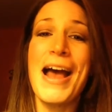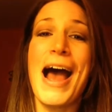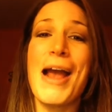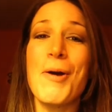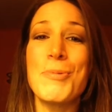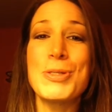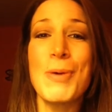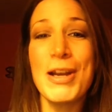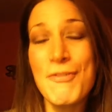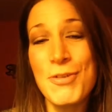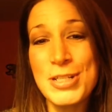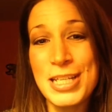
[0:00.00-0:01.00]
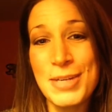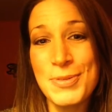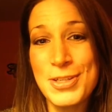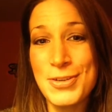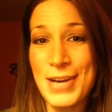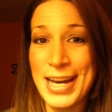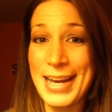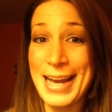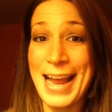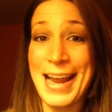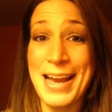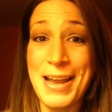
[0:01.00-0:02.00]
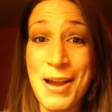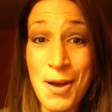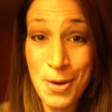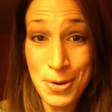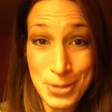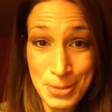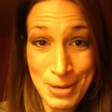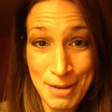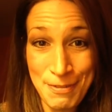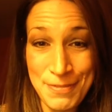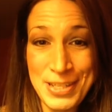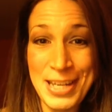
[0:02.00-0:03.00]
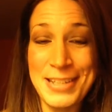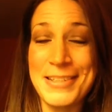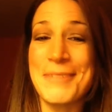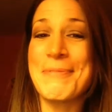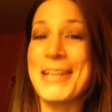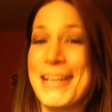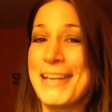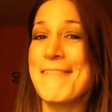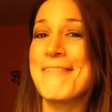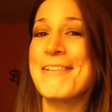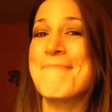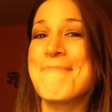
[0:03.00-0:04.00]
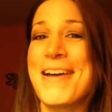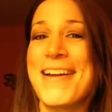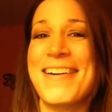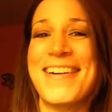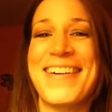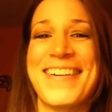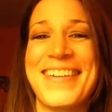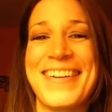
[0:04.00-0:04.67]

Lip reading: I hope 2014 was great, and I know 2015 is going to be even better.